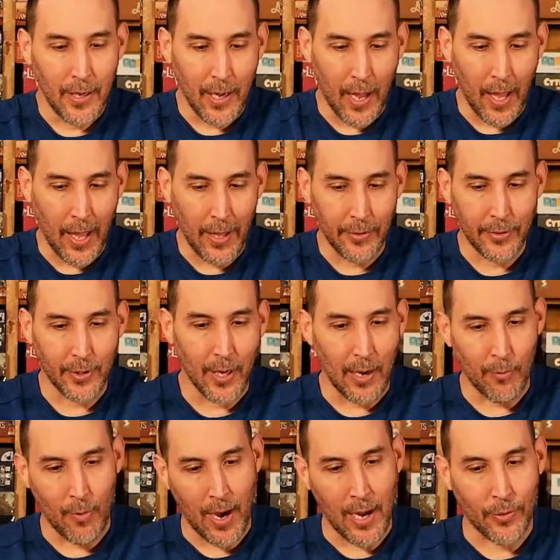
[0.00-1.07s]
and so I
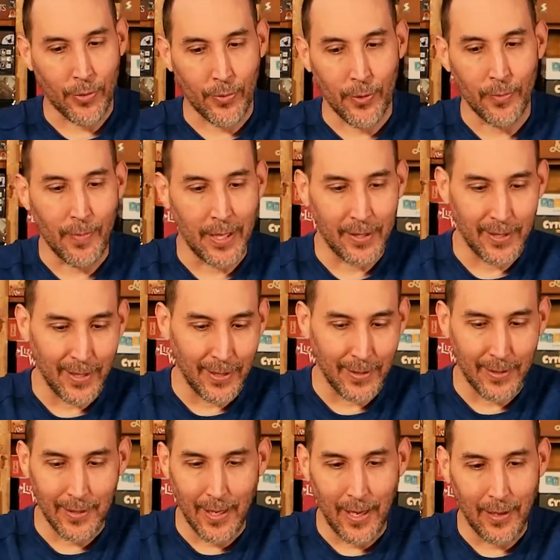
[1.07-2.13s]
ran through my
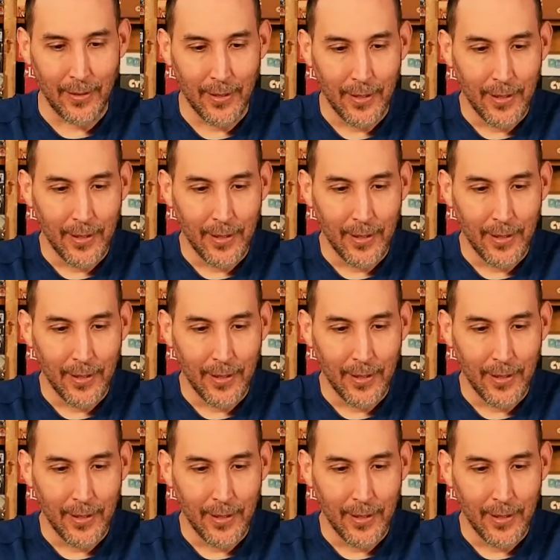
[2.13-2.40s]
son's uh,